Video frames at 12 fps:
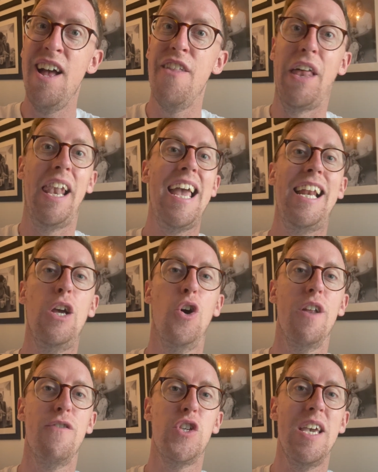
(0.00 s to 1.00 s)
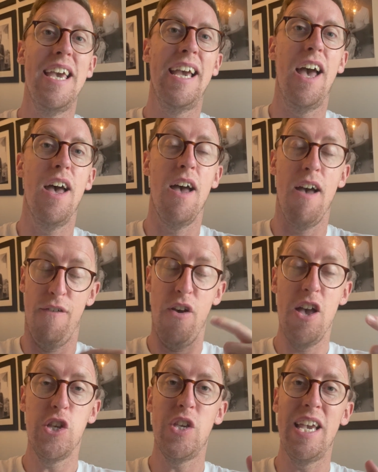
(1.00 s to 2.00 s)
the likelihood of seeing of
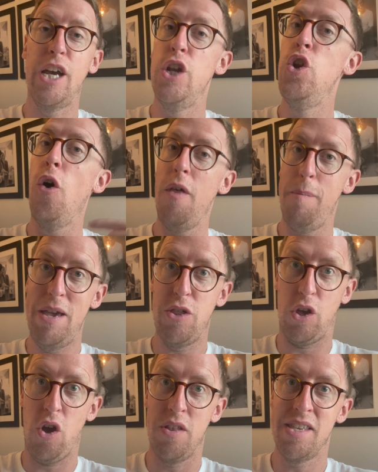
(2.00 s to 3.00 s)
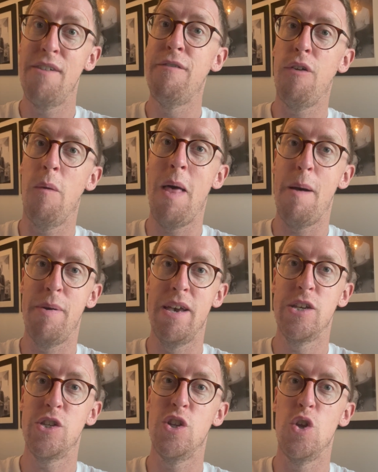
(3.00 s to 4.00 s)
her seeing another piece of content from that
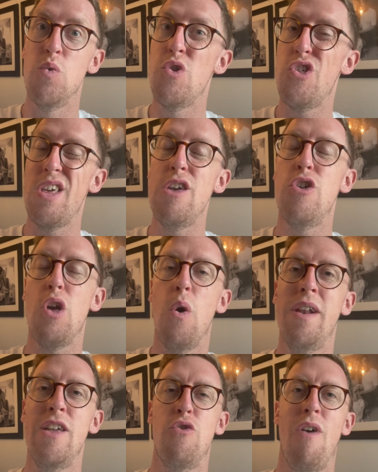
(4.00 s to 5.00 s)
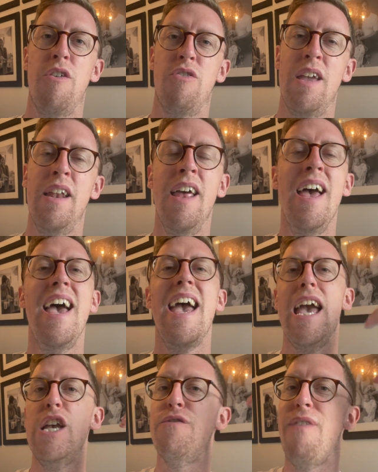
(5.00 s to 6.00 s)
person who she's shown interest in
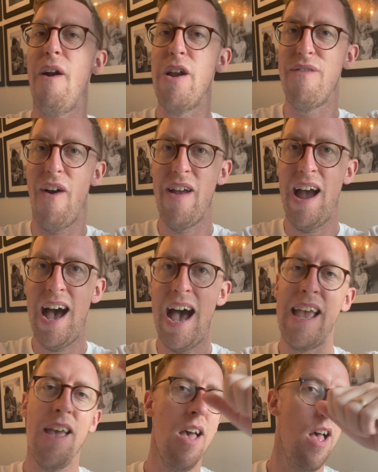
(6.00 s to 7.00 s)
is very, very high.